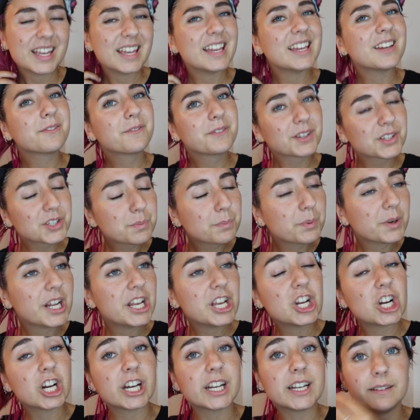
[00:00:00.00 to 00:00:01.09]
It feels
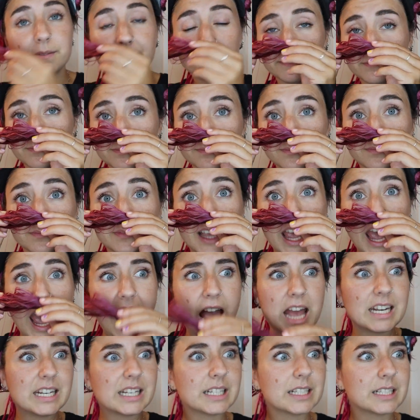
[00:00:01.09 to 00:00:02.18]
pretty good
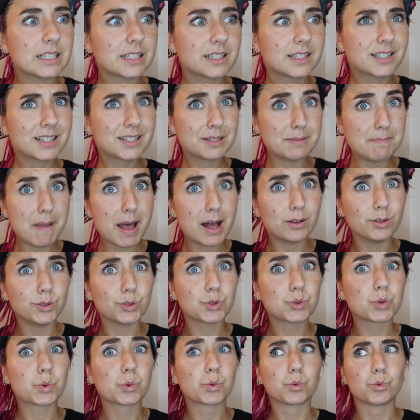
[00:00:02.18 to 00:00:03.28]
and it
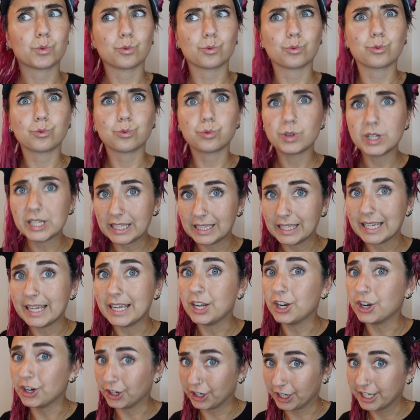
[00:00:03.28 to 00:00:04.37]
smells
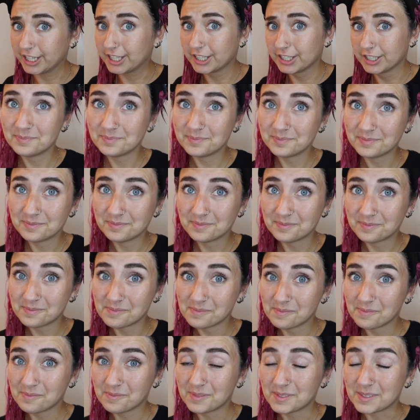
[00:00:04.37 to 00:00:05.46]
really good. So
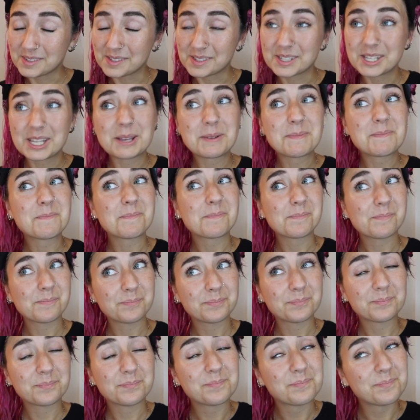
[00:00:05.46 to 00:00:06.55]
is my beef still
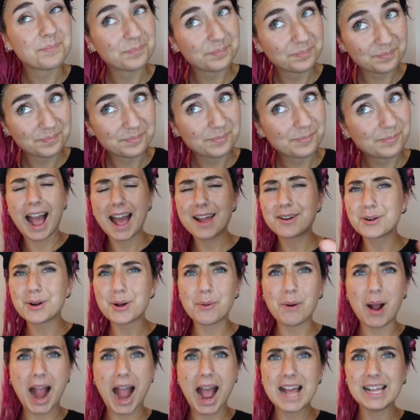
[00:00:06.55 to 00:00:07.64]
valid? I don't
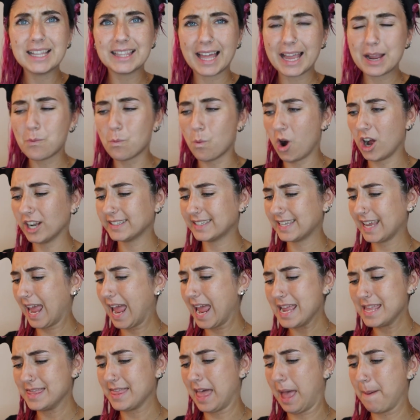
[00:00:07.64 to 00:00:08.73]
know why I like want to
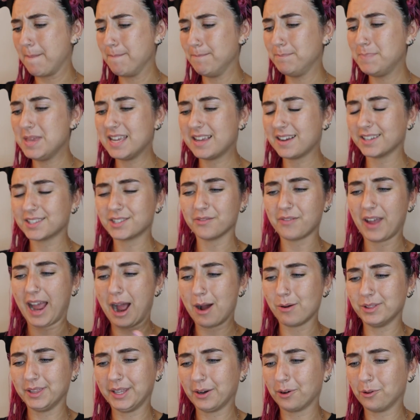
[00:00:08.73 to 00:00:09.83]
hate them because of
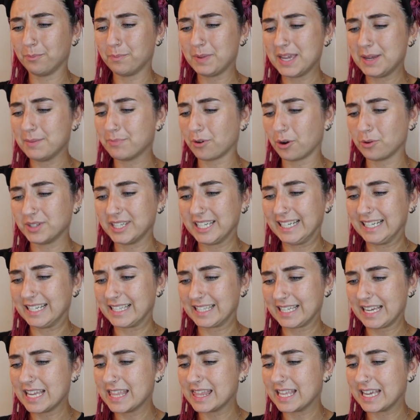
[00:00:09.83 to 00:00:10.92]
how little pea protein
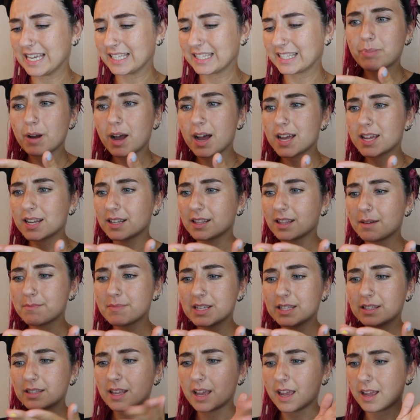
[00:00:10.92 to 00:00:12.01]
is in this, but let
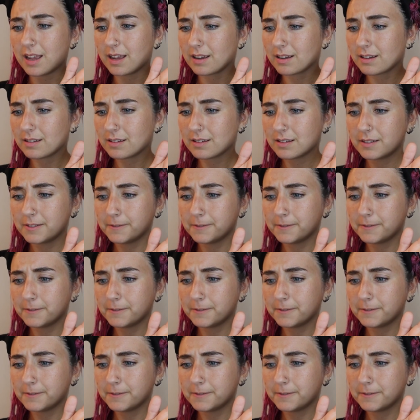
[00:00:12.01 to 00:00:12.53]
me see.